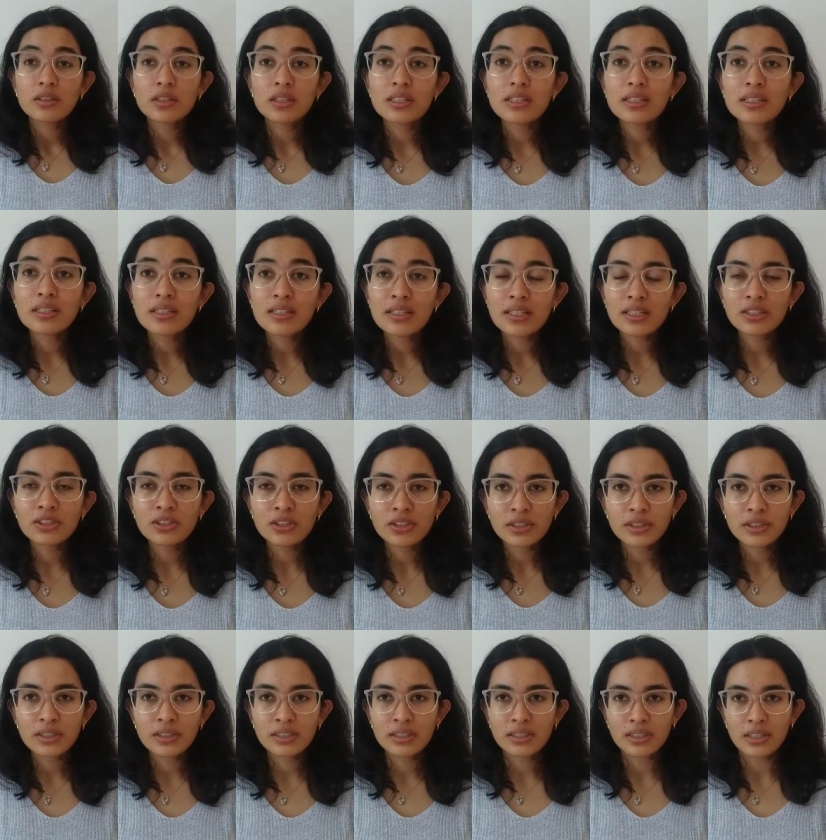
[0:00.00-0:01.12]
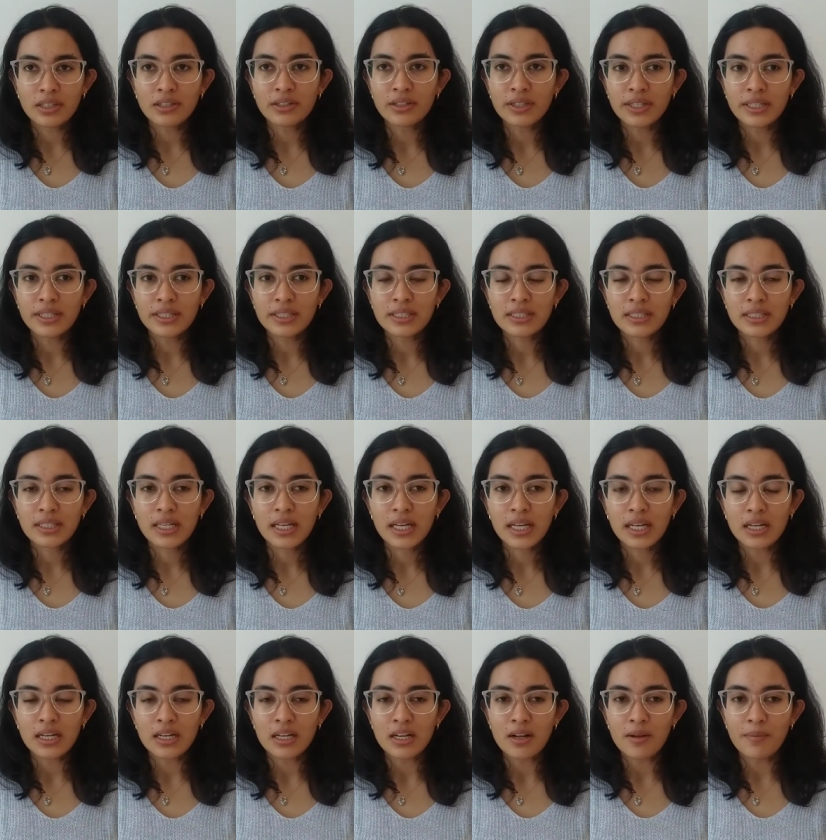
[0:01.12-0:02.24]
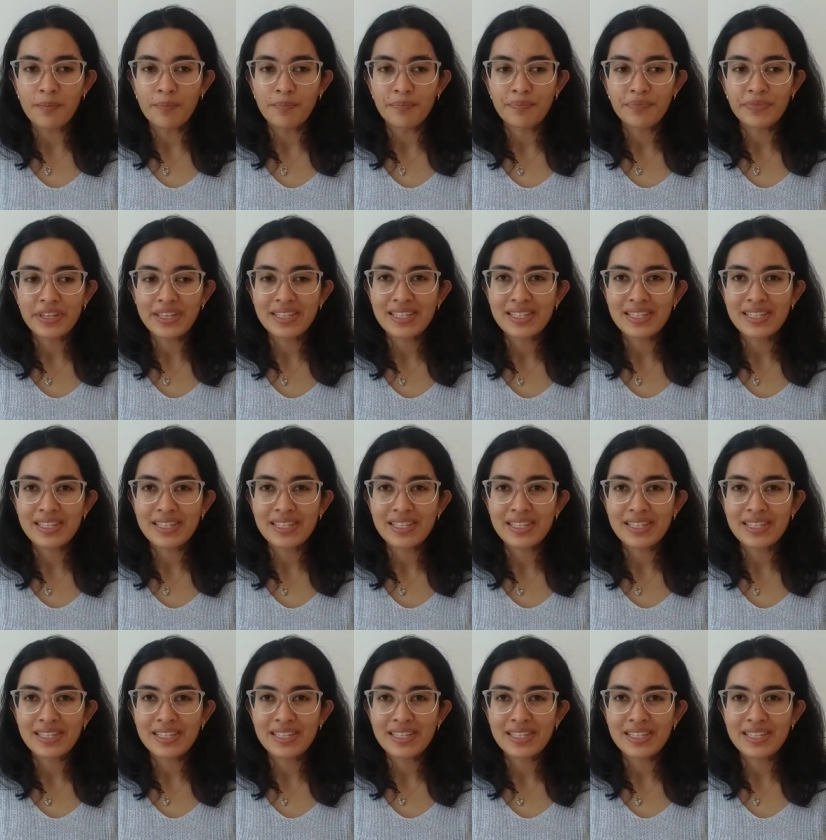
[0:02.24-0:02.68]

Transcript: this Tensorate series is